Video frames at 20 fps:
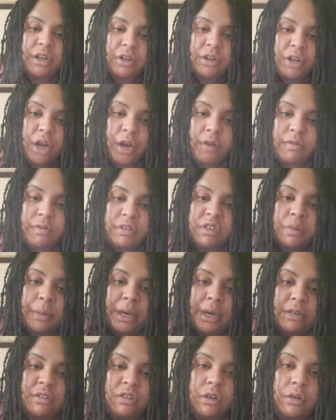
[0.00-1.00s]
nervous
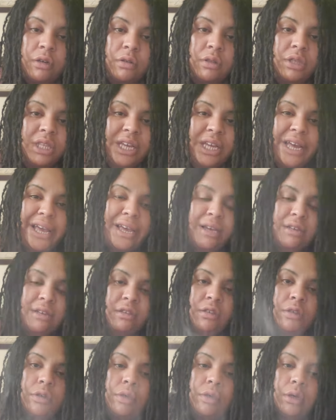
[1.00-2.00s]
about certain
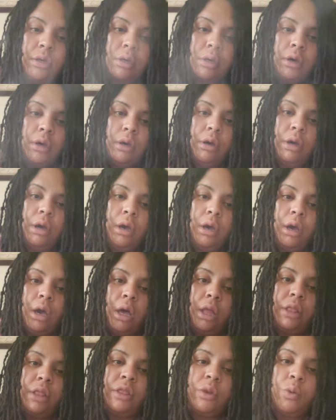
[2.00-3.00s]
things,
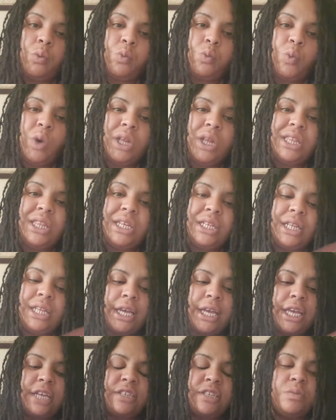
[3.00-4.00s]
the one thing
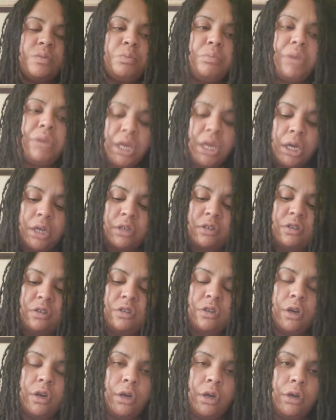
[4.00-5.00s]
that gets me
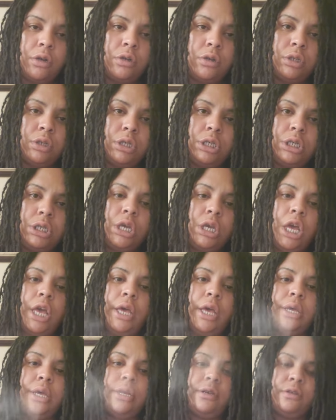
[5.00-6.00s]
concerned
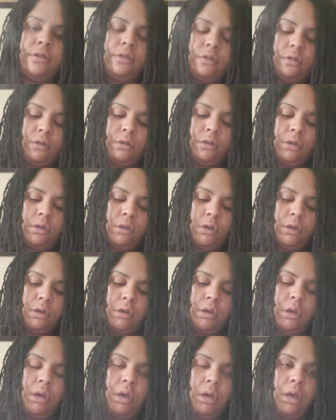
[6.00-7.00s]
is
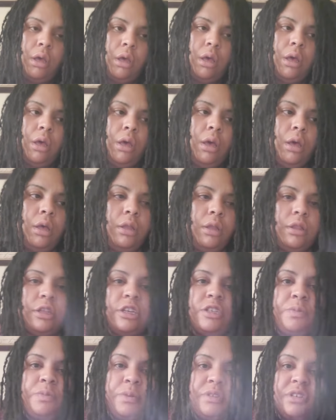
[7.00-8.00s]

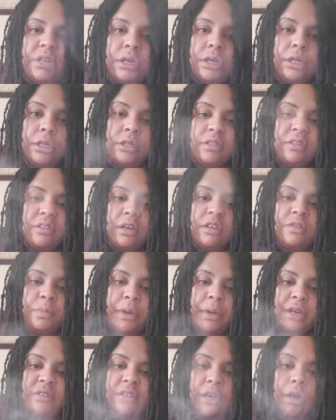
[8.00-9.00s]
these particular
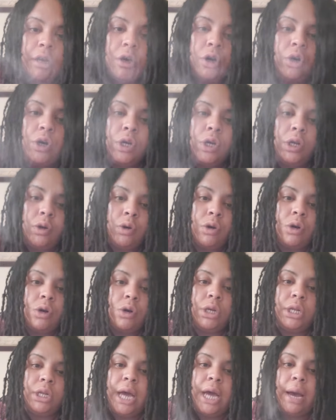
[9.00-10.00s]
suspects that could or
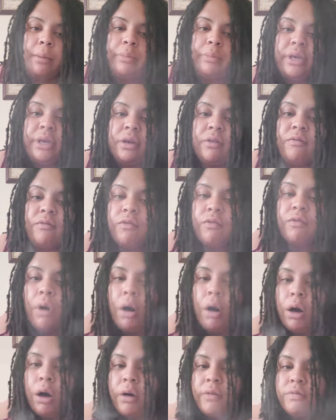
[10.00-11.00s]
could not be
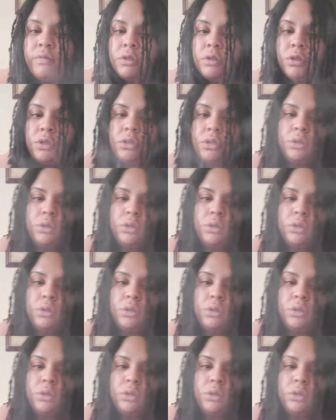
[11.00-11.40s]
involved,